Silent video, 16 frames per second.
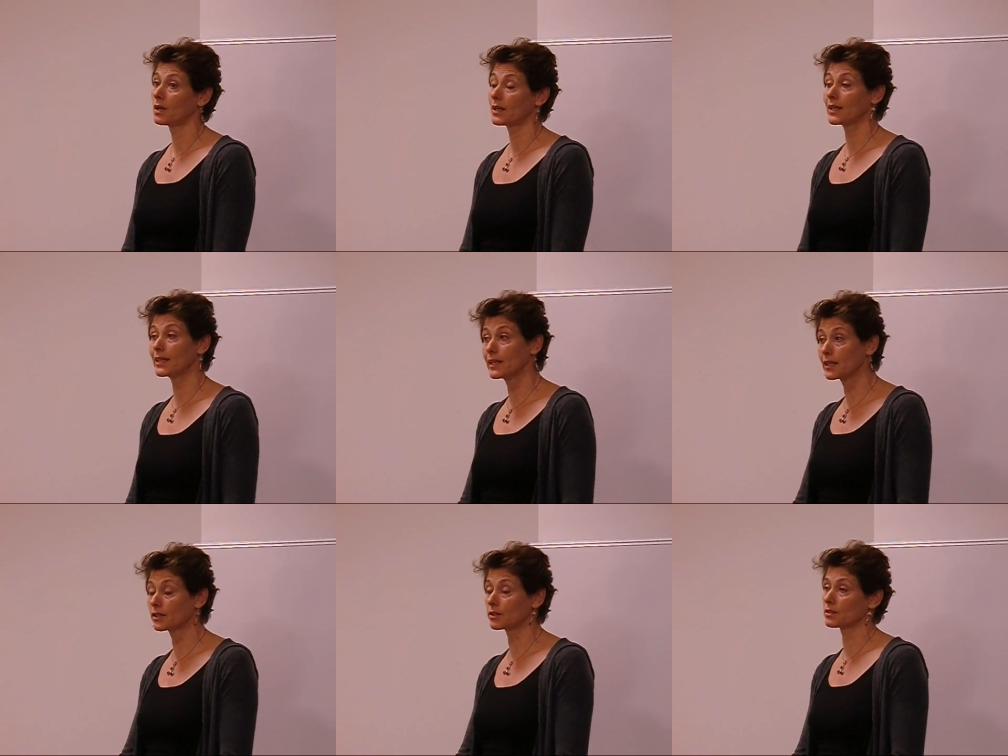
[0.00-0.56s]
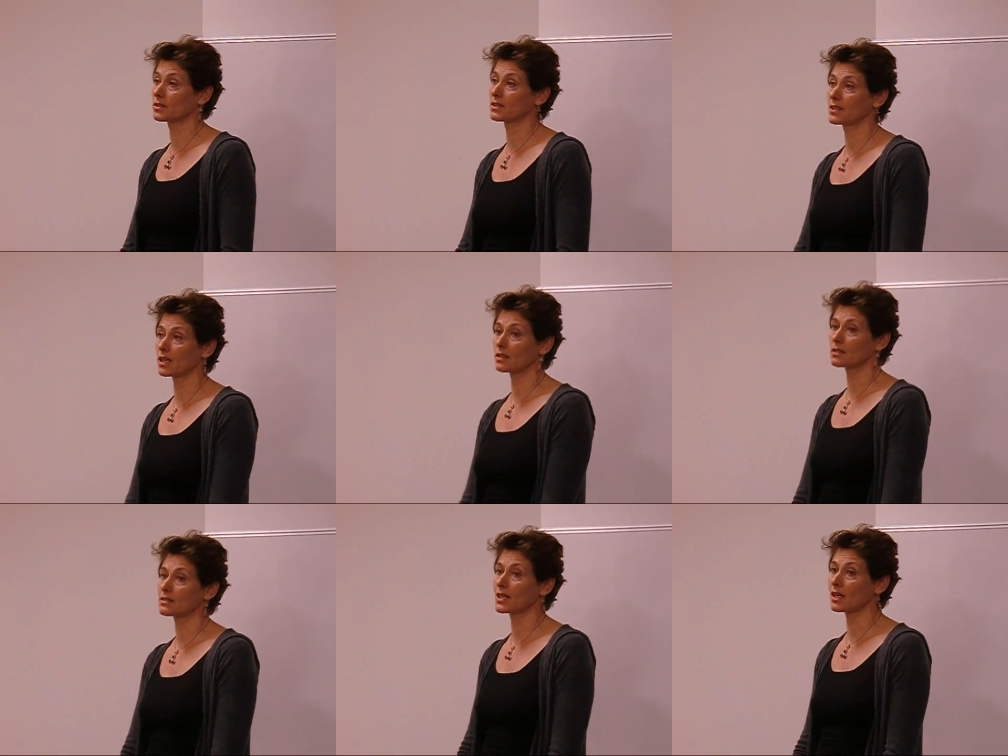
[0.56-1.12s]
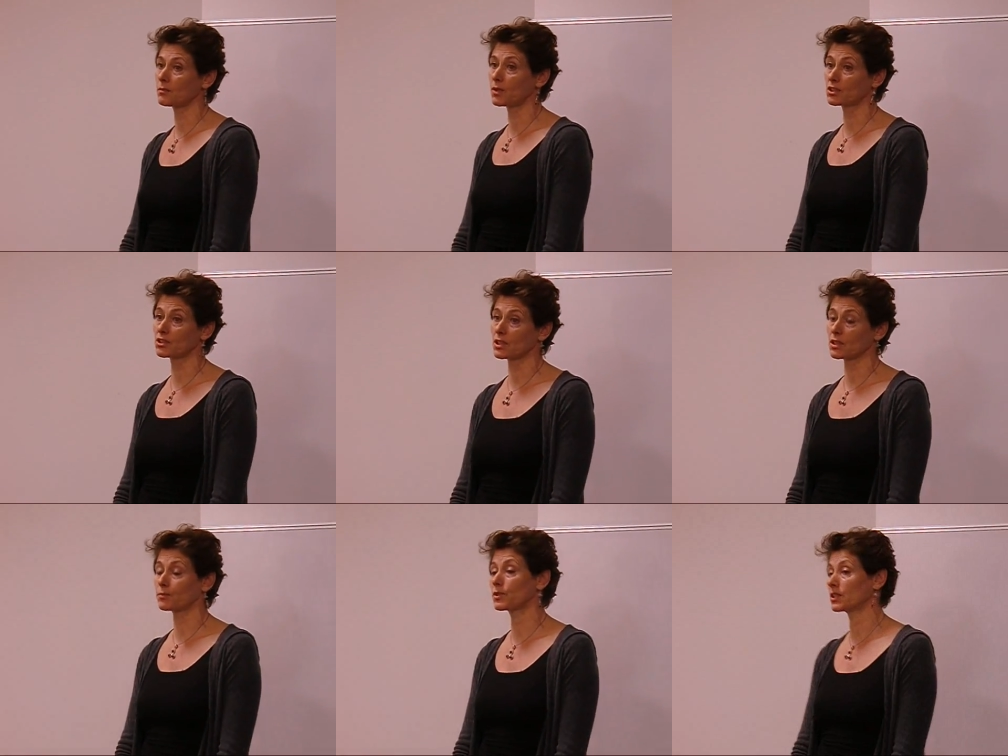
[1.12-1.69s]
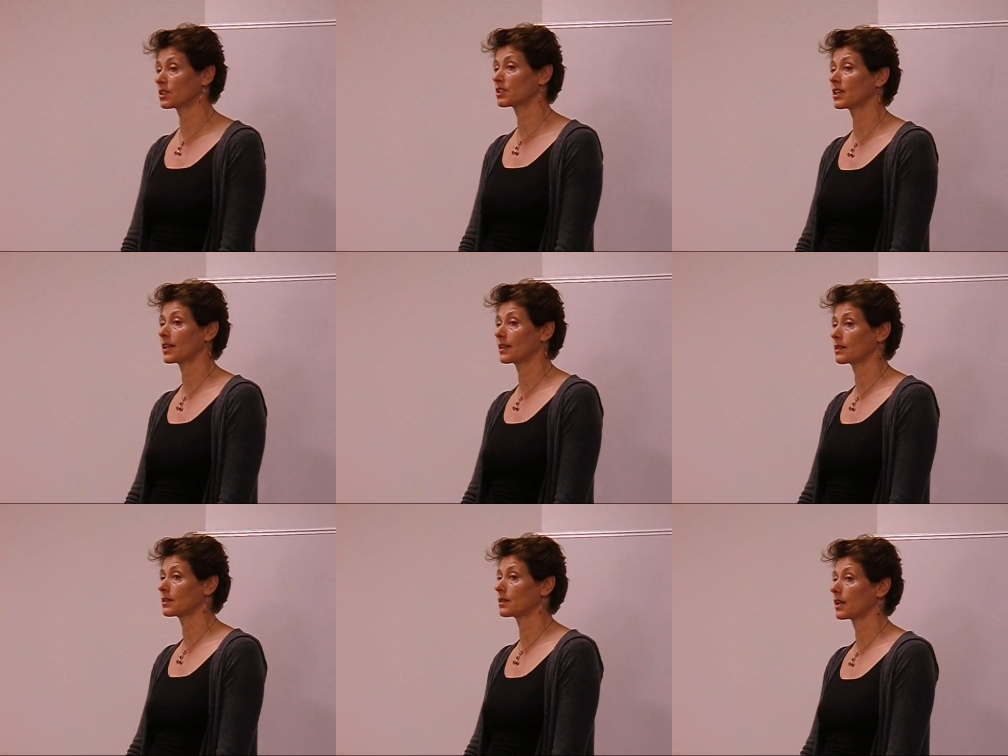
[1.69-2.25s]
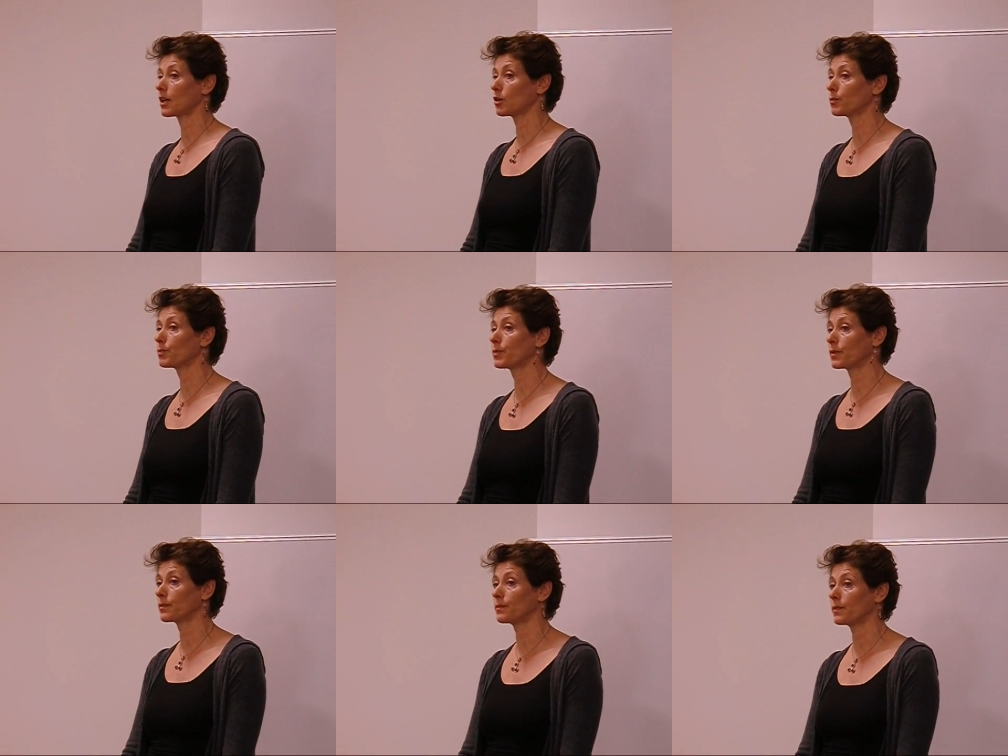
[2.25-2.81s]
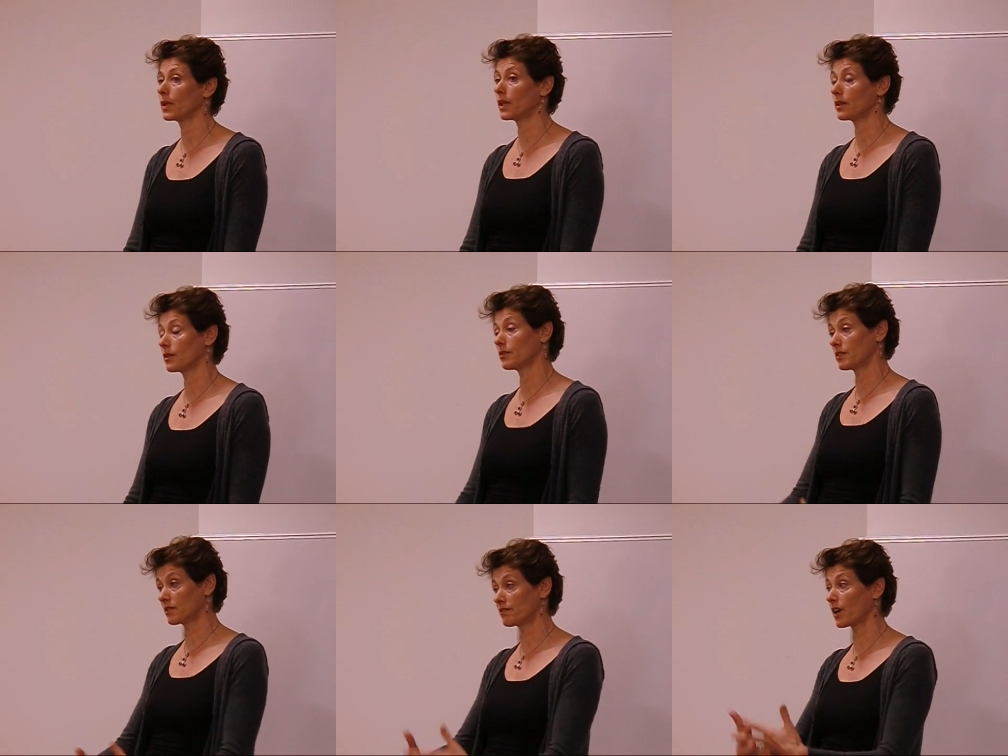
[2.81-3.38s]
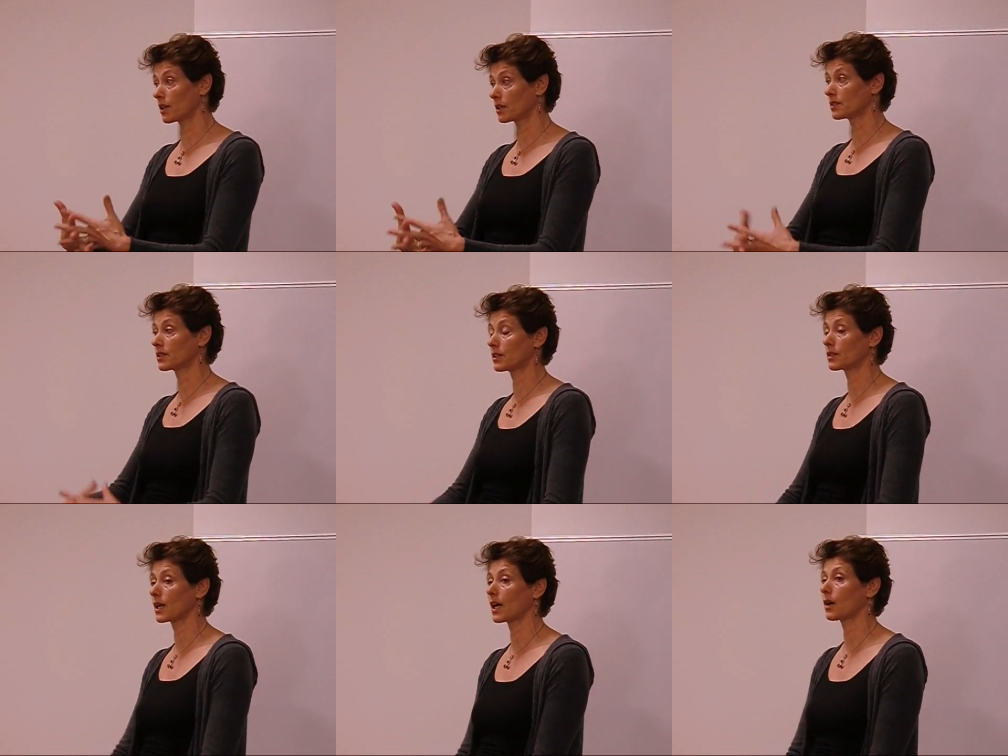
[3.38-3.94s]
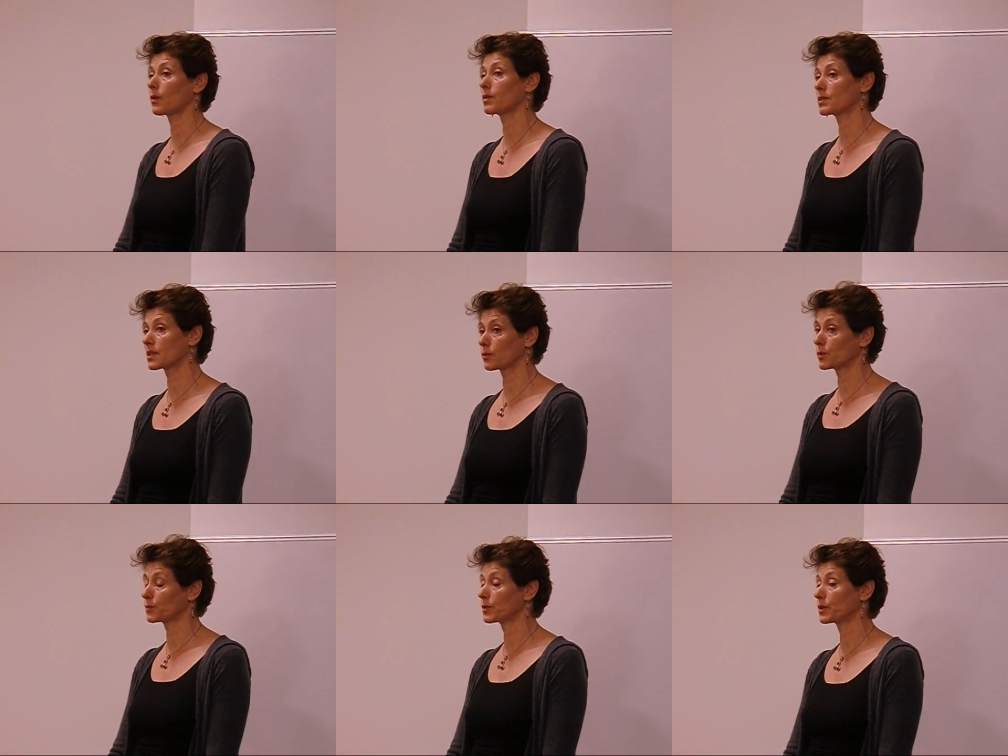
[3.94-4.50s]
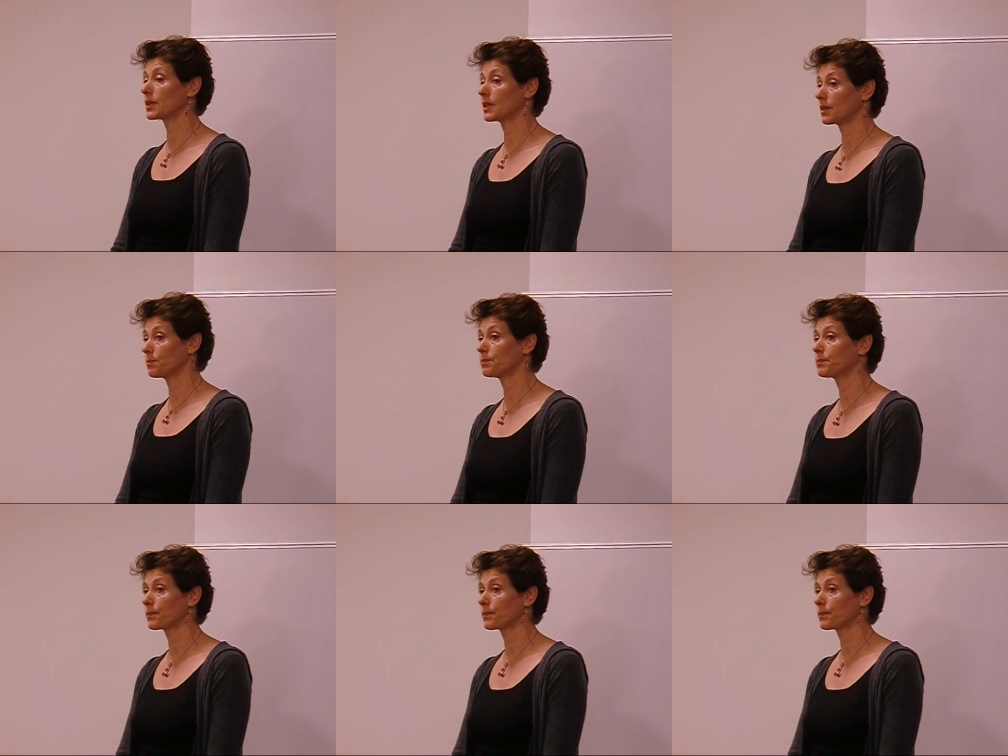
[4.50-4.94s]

eager to tell us how much they appreciate the help and the volunteer hours that we put in.